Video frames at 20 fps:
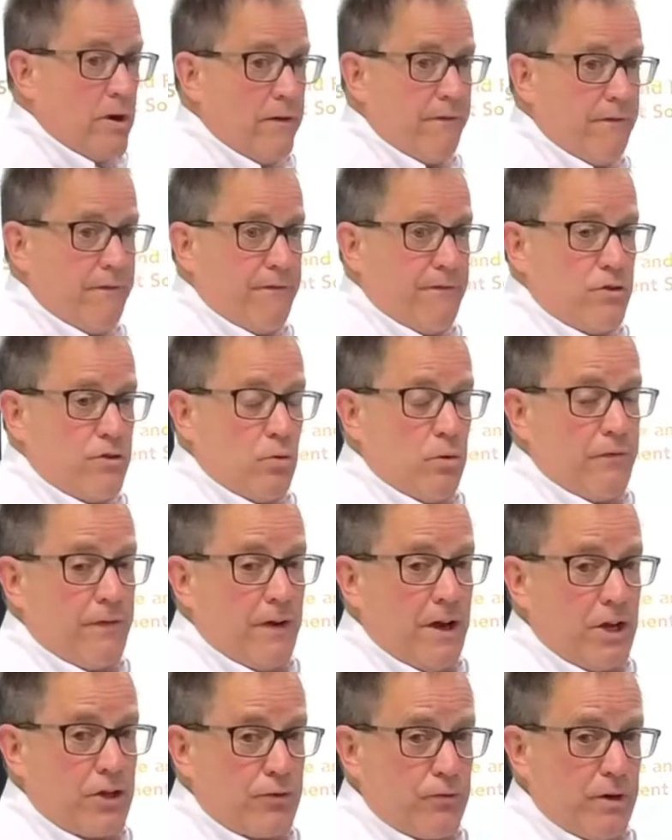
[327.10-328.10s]
to do a
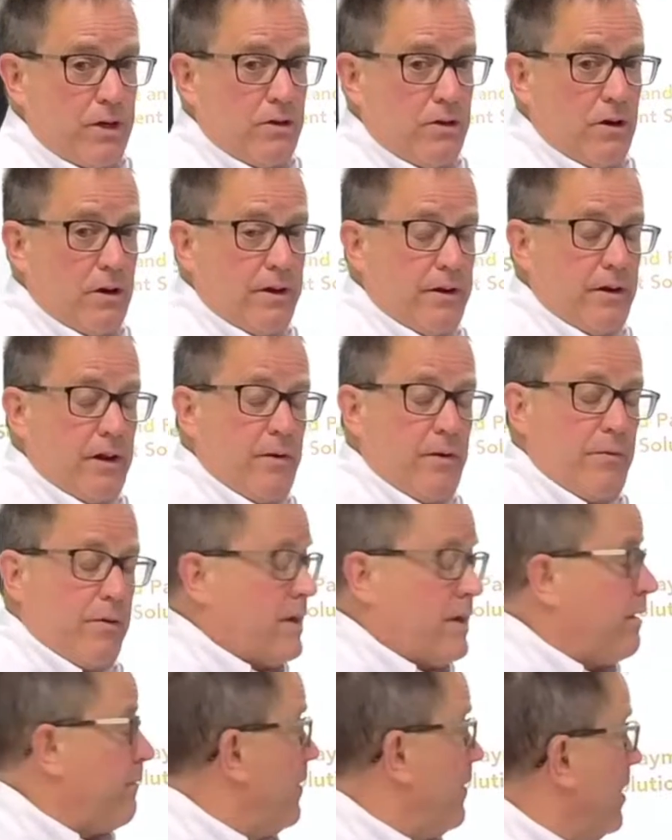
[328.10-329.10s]
fast recon?
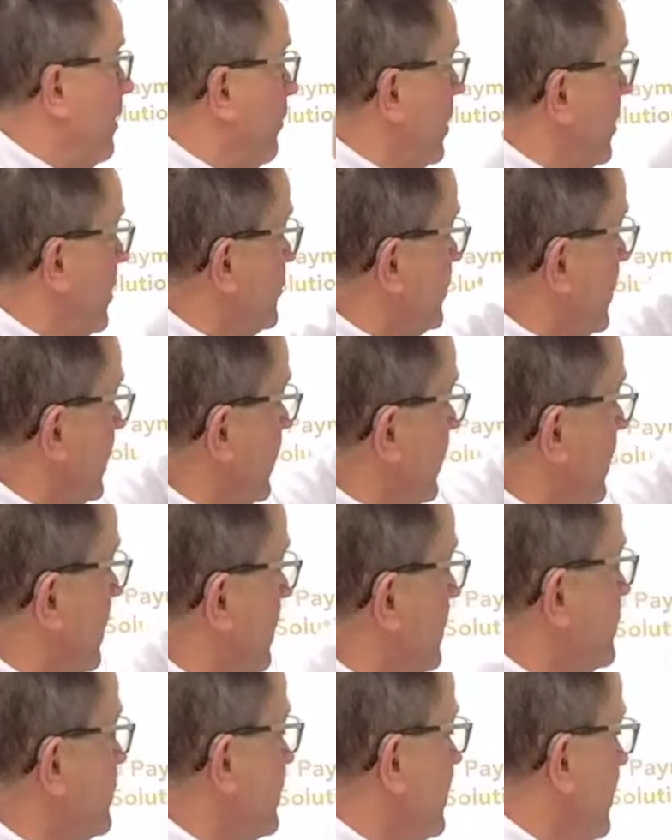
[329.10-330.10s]
And I'm going to say
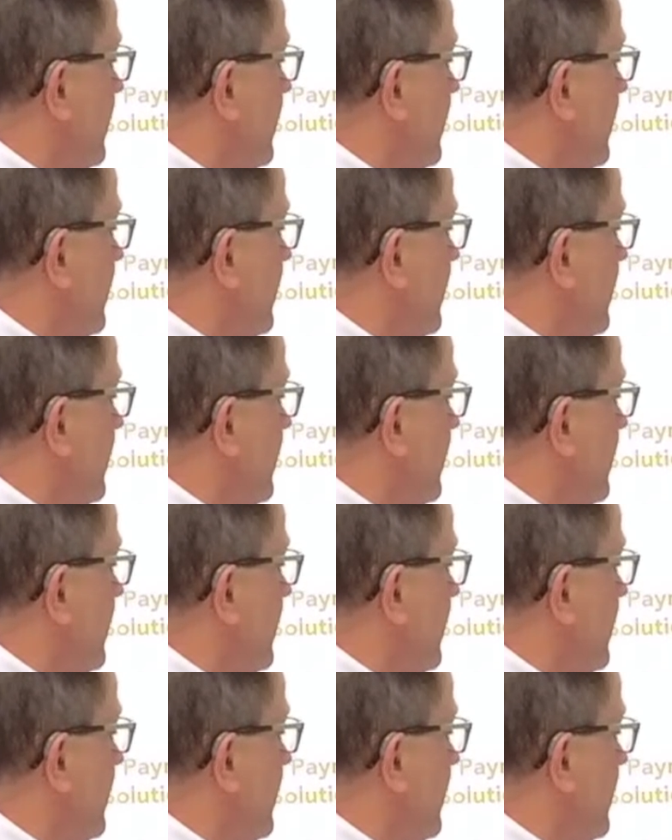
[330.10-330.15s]
yes,